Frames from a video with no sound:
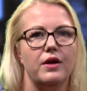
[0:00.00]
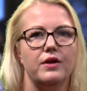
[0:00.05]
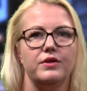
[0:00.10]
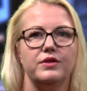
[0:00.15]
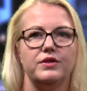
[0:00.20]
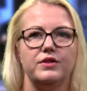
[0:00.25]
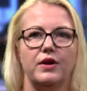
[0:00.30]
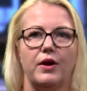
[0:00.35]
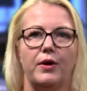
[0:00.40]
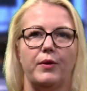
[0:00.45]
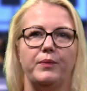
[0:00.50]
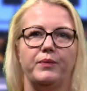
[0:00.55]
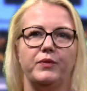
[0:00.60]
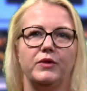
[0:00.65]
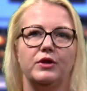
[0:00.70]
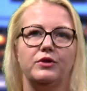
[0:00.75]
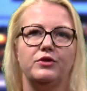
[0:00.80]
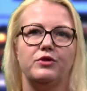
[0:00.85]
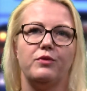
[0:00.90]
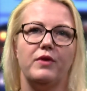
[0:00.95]
So,
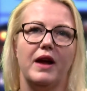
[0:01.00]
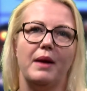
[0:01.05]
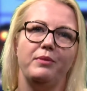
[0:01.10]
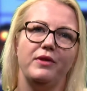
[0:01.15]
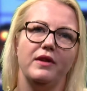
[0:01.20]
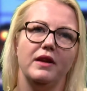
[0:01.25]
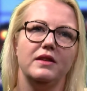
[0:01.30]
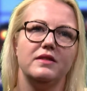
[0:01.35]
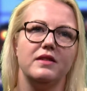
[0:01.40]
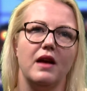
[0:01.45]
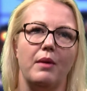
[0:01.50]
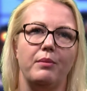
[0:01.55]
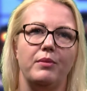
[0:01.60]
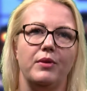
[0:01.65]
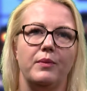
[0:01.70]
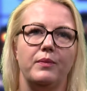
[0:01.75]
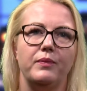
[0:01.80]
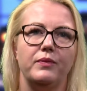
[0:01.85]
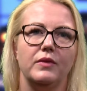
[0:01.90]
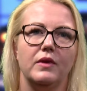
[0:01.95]
to wrap things up,
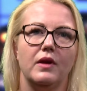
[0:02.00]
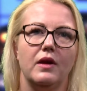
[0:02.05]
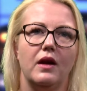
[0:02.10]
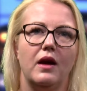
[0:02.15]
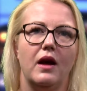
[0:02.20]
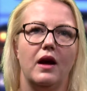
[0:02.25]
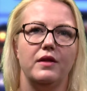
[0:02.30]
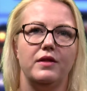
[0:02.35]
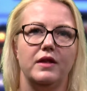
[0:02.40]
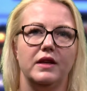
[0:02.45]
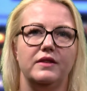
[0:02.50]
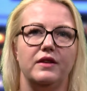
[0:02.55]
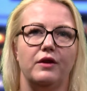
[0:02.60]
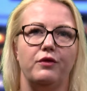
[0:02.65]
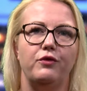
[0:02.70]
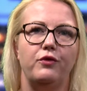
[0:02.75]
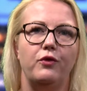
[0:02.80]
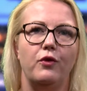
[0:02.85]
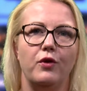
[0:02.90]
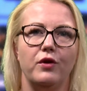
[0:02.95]
I think there are
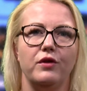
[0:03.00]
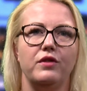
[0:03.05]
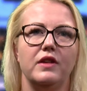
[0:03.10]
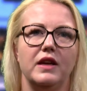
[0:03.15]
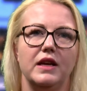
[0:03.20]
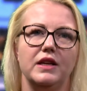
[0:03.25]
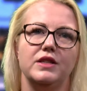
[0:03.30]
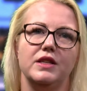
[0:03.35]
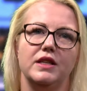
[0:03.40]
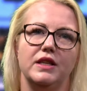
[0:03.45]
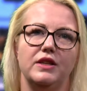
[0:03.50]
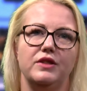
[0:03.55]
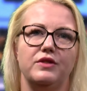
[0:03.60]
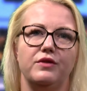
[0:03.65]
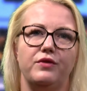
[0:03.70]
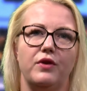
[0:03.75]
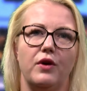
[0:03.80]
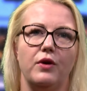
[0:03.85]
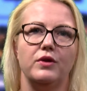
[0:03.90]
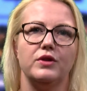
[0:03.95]
4 things you need to
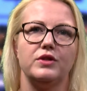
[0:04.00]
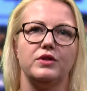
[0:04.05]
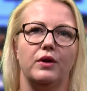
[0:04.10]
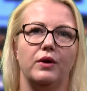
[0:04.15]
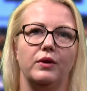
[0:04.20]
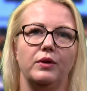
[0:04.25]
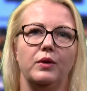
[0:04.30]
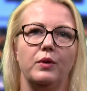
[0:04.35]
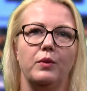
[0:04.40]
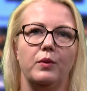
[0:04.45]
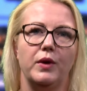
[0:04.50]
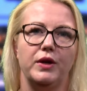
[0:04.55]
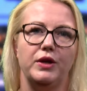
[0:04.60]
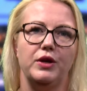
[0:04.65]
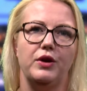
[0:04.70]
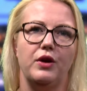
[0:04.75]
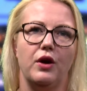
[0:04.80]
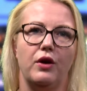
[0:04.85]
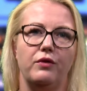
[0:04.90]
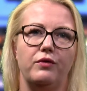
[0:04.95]
focus on when you
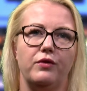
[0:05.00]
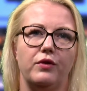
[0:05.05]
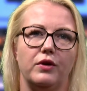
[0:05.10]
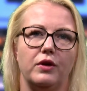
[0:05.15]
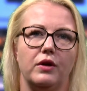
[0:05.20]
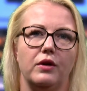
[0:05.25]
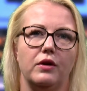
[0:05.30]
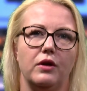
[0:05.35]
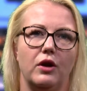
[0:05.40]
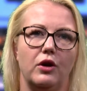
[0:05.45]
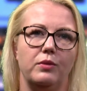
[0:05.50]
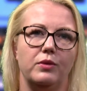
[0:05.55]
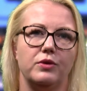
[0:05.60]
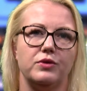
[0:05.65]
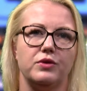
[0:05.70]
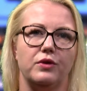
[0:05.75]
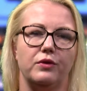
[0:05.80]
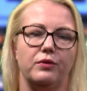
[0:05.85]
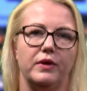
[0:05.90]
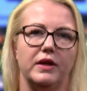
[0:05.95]
go for global
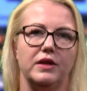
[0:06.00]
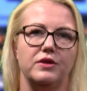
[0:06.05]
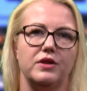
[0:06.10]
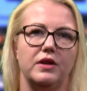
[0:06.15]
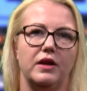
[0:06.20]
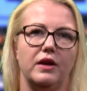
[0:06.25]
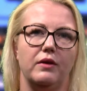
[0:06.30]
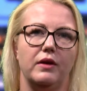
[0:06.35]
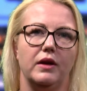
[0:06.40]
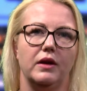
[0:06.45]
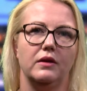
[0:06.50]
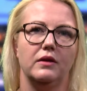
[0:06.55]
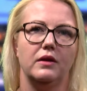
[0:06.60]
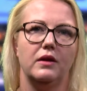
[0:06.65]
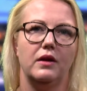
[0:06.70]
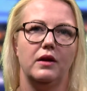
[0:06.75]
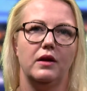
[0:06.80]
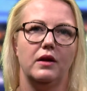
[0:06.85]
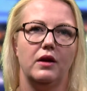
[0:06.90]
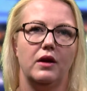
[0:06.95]
software engineering.
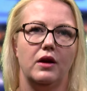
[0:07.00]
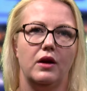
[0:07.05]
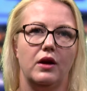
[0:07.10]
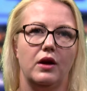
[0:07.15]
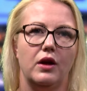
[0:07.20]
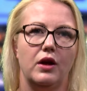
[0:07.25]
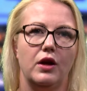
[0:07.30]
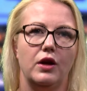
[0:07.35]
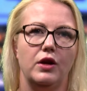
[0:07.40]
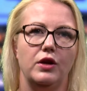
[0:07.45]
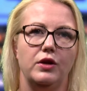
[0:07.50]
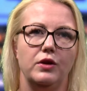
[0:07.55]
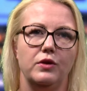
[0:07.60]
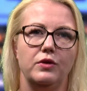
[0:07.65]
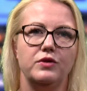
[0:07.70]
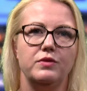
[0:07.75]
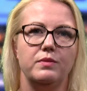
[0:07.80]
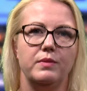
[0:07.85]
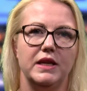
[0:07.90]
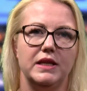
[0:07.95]

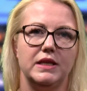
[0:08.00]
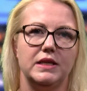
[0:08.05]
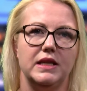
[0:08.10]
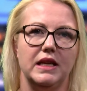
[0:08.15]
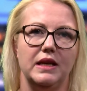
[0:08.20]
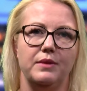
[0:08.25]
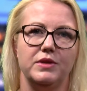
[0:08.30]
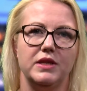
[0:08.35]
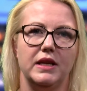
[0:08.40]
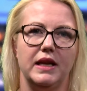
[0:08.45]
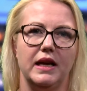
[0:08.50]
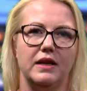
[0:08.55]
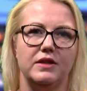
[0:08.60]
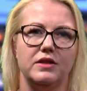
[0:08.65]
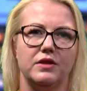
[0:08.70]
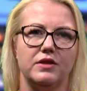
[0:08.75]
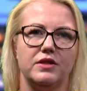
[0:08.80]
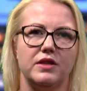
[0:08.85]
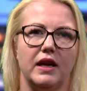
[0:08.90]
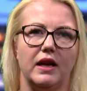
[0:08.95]
Use mixed teams in
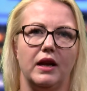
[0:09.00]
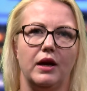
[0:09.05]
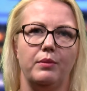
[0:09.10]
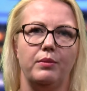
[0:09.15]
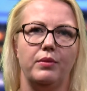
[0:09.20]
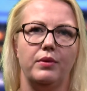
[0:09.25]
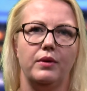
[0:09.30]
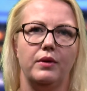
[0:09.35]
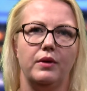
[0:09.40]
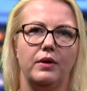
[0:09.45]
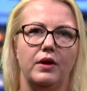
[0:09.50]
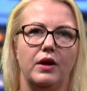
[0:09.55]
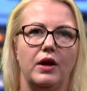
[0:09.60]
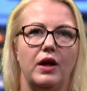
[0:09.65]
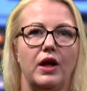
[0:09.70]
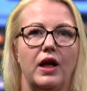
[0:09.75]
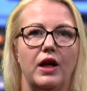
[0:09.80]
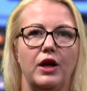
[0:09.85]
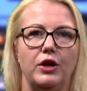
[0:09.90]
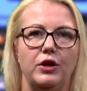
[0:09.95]
agile setup.
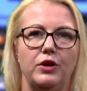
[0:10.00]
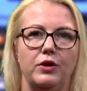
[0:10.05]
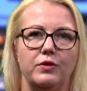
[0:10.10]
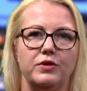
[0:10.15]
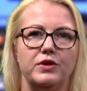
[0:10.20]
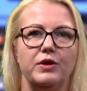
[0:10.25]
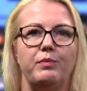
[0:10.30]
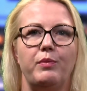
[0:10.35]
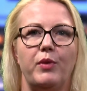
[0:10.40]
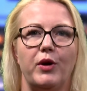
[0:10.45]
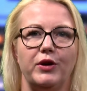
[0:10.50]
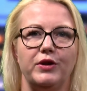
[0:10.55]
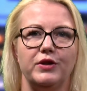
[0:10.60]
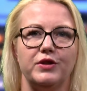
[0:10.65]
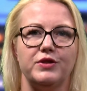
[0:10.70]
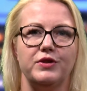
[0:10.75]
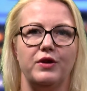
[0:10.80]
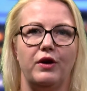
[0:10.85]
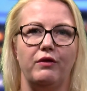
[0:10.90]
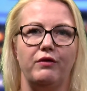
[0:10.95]
Using
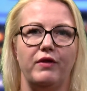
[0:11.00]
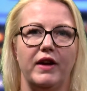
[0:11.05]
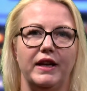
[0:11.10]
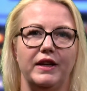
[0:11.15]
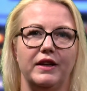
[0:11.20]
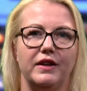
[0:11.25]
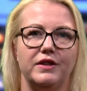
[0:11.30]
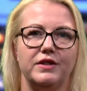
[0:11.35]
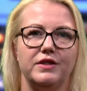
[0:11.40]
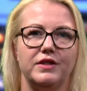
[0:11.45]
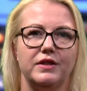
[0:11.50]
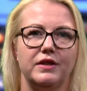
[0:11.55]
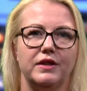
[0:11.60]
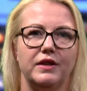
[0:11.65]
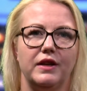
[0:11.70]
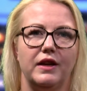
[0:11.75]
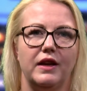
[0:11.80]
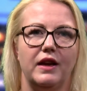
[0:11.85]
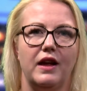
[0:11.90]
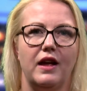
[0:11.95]
partners, not vendors.
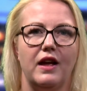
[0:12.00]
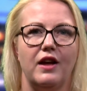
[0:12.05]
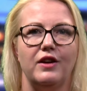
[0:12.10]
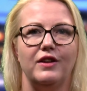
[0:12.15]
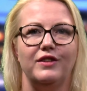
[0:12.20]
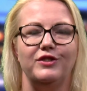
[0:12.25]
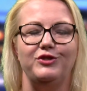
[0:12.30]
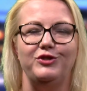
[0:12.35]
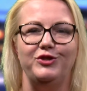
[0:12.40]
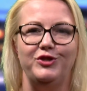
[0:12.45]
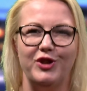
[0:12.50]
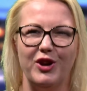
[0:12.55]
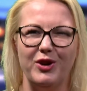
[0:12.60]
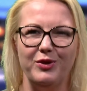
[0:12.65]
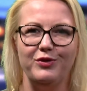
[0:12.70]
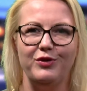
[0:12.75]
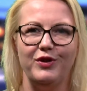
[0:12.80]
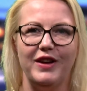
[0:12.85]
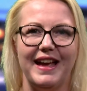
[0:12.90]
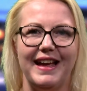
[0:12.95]
Don't
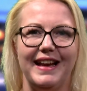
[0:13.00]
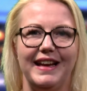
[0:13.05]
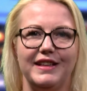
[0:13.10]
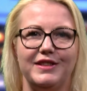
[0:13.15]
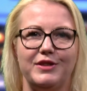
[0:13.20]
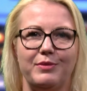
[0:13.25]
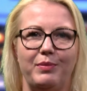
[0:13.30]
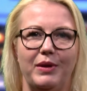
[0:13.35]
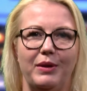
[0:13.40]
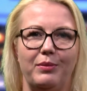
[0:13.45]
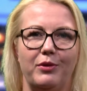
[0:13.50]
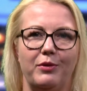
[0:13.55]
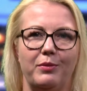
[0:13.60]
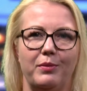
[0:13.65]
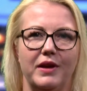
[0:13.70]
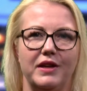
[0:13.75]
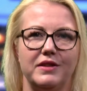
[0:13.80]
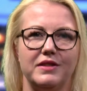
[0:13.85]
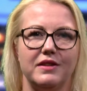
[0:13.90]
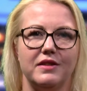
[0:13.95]
forget it's a people
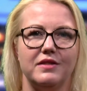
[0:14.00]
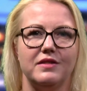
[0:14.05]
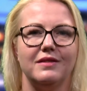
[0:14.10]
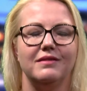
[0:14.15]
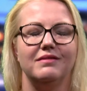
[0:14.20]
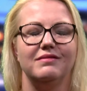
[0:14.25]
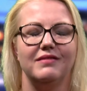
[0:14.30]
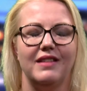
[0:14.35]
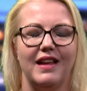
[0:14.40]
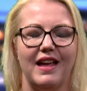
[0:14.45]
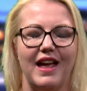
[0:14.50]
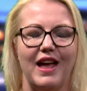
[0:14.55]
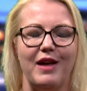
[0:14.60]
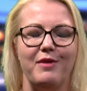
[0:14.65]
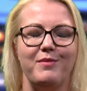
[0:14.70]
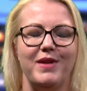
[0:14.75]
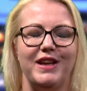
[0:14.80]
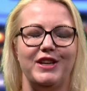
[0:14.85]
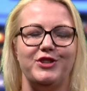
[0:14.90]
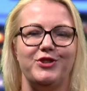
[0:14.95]
business, and
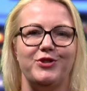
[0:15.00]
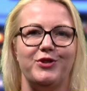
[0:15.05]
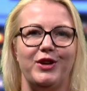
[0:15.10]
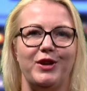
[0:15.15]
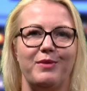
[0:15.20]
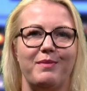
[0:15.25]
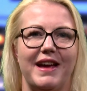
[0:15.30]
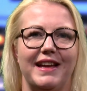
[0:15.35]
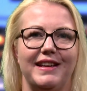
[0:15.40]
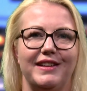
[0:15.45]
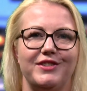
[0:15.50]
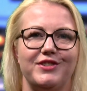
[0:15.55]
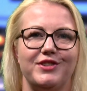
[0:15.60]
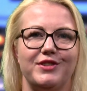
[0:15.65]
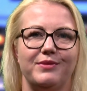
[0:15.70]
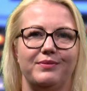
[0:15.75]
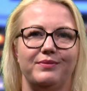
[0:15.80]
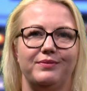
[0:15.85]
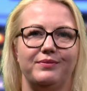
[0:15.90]
make sure you manage.